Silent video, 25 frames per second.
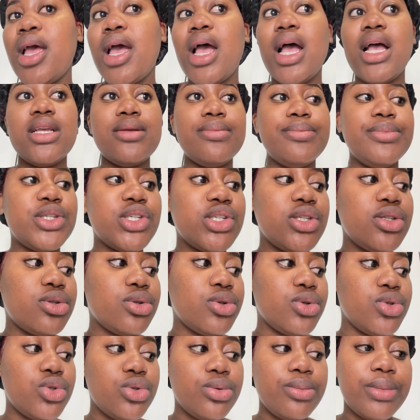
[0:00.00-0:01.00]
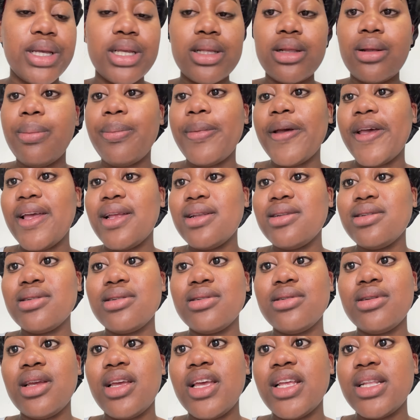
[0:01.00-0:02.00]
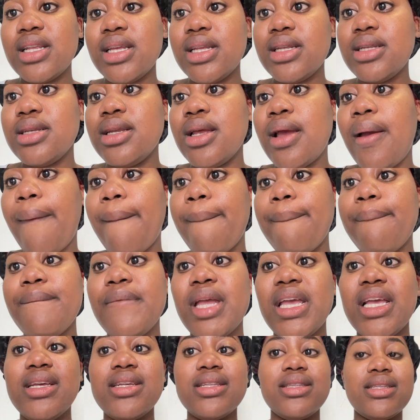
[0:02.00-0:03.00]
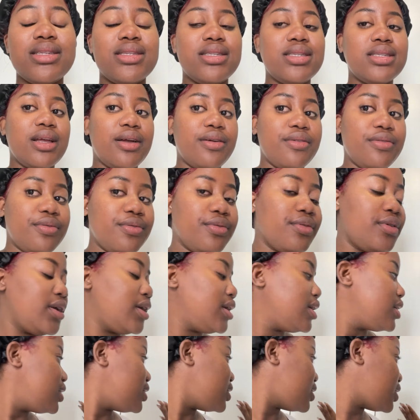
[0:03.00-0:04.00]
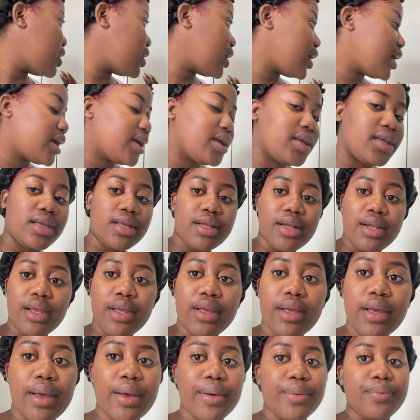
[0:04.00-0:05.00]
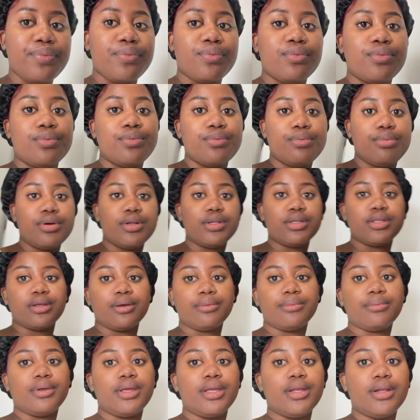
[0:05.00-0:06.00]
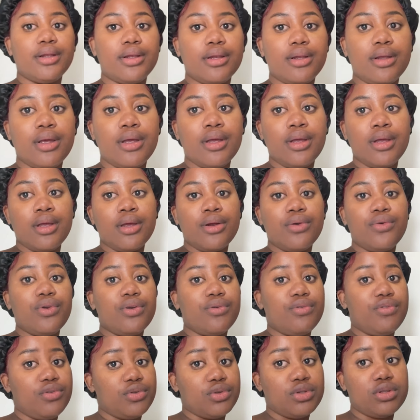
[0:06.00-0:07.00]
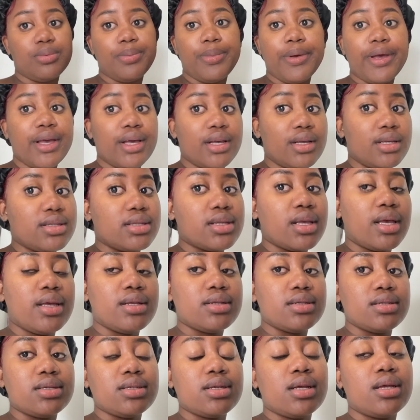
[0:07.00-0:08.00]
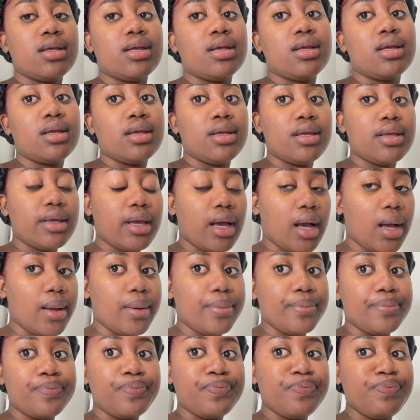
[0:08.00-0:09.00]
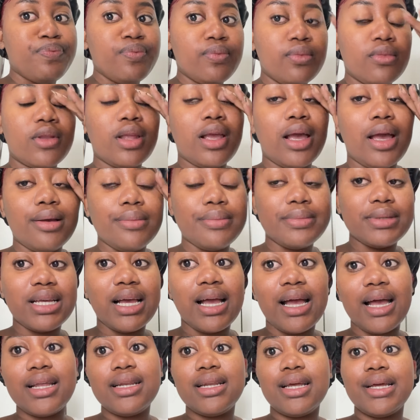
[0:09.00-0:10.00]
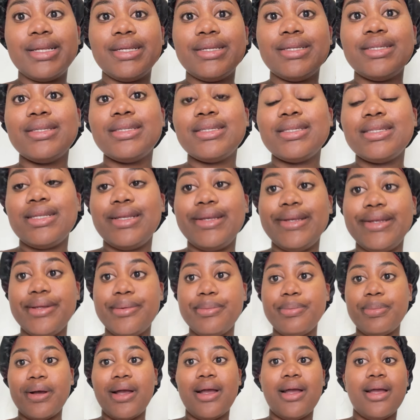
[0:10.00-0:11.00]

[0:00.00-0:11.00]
I'm just going to make the bed and then make the stuff that are in here. Put them in refuse bags. And yeah, I'm tired. I didn't sleep.